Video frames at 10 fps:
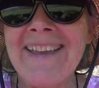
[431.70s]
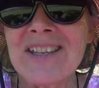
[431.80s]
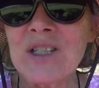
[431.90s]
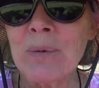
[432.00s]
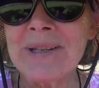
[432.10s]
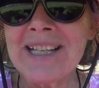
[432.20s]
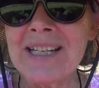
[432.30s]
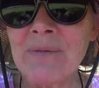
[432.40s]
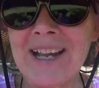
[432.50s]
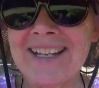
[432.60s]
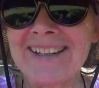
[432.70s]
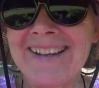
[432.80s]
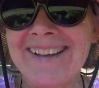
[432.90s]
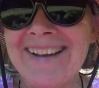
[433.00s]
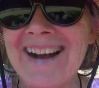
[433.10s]
So, but anyway,
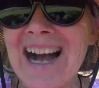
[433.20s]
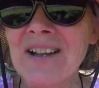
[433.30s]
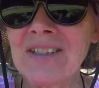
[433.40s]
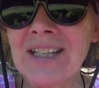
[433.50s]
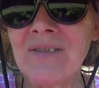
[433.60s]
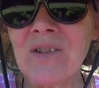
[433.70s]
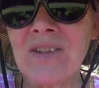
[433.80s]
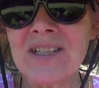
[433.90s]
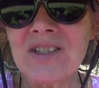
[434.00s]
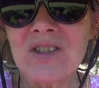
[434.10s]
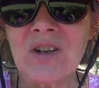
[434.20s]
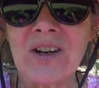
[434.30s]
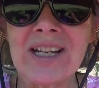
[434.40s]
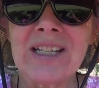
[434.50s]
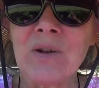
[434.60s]
I'm going to give you this
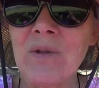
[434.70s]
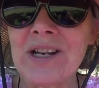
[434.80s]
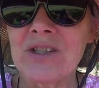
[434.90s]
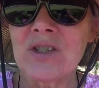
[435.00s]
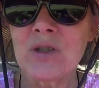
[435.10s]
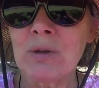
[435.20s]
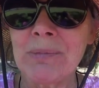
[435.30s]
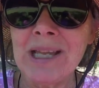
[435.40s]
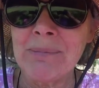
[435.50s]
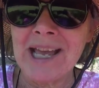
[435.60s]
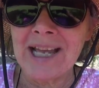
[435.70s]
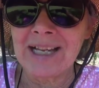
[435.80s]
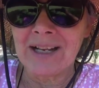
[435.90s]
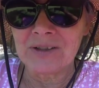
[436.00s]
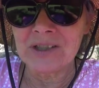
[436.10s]
story, which took me
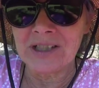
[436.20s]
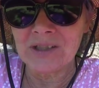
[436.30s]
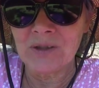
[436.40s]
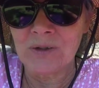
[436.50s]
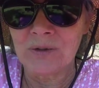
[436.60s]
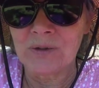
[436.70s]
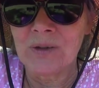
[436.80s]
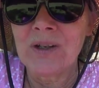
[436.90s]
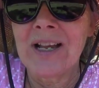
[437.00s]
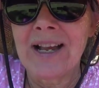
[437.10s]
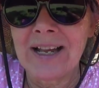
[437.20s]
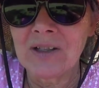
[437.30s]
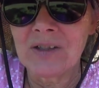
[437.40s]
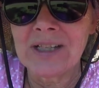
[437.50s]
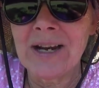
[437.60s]
aback. I'll tell you, I
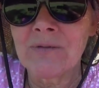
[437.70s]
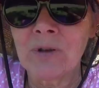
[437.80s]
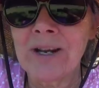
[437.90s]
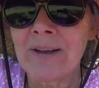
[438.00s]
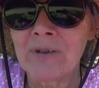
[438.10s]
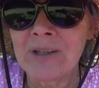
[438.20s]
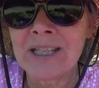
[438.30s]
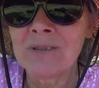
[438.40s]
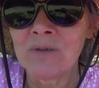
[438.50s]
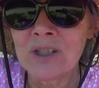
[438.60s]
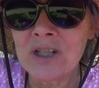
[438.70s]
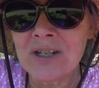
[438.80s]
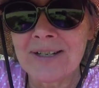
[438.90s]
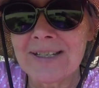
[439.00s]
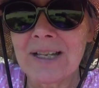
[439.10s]
could never have
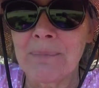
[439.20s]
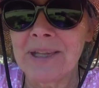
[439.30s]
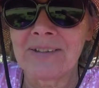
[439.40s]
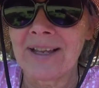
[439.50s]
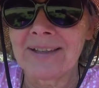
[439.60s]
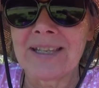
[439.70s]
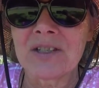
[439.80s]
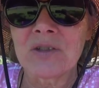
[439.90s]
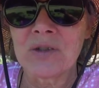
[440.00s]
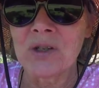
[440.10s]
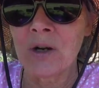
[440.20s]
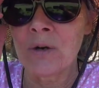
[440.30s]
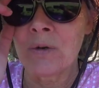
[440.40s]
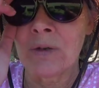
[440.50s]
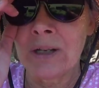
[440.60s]
envisioned something like this or
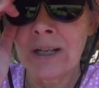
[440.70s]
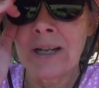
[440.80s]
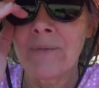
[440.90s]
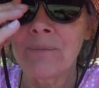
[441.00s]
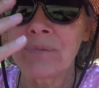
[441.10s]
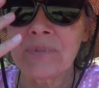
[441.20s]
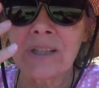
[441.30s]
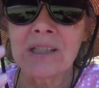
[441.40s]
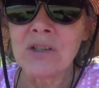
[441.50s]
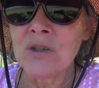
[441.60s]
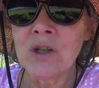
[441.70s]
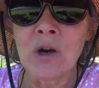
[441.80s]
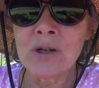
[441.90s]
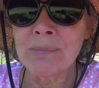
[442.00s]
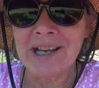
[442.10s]
known
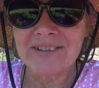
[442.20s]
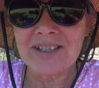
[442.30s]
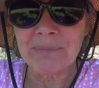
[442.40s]
about